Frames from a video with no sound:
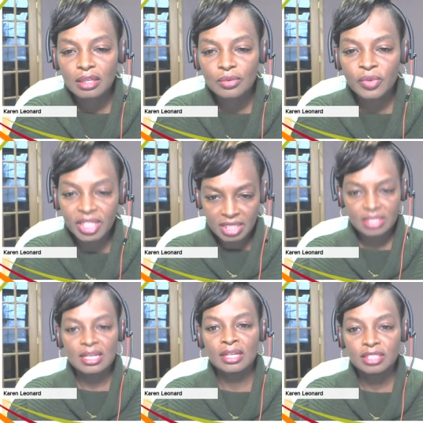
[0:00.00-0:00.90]
We
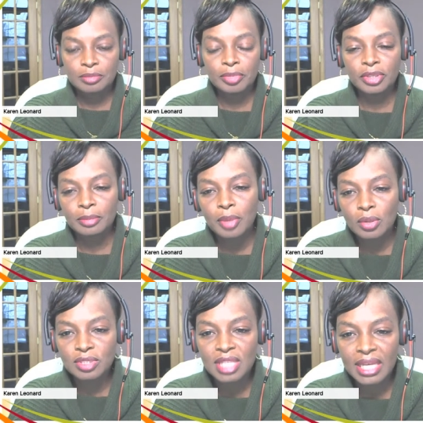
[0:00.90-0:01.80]
decided to put a
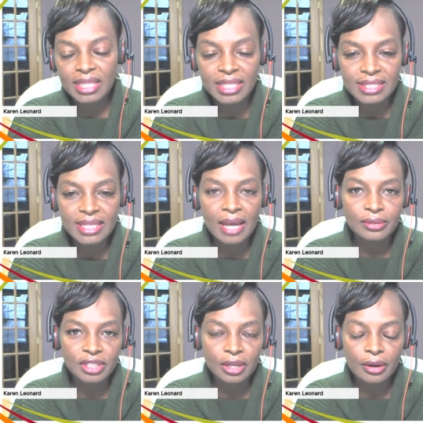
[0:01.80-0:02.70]
post like this out
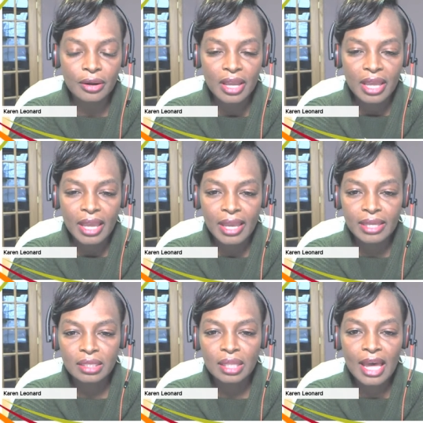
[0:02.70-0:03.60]
there
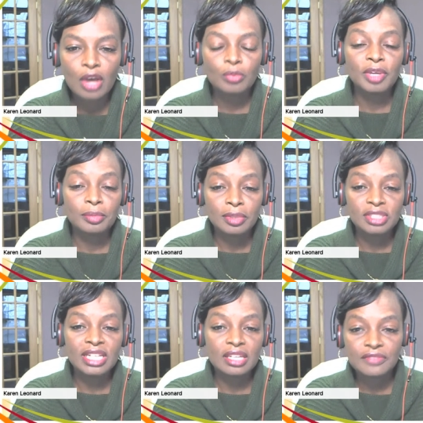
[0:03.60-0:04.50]
and allow people
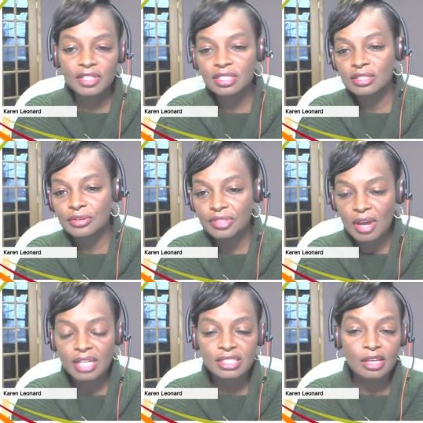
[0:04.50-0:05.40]
to give us their
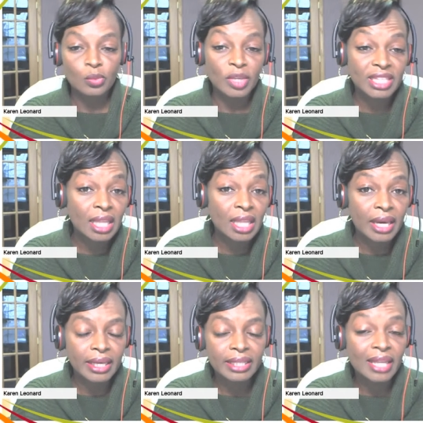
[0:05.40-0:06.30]
thoughts on what they
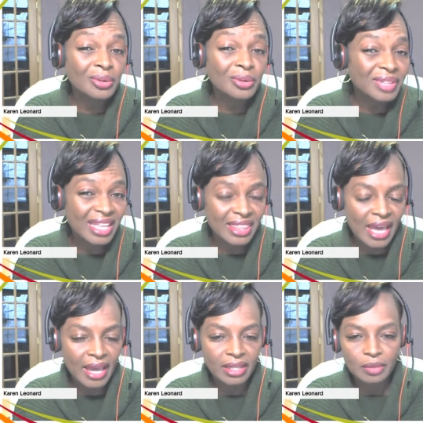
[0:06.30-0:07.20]
like. And not only
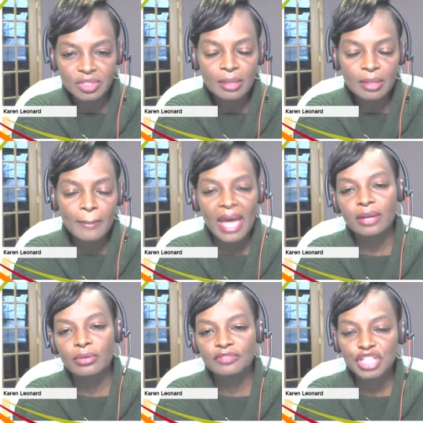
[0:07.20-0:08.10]
that, it wasn't a
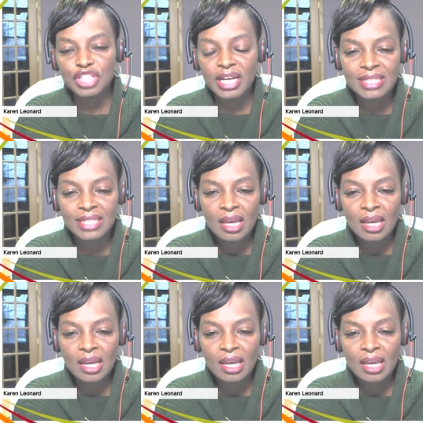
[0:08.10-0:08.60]
matter of just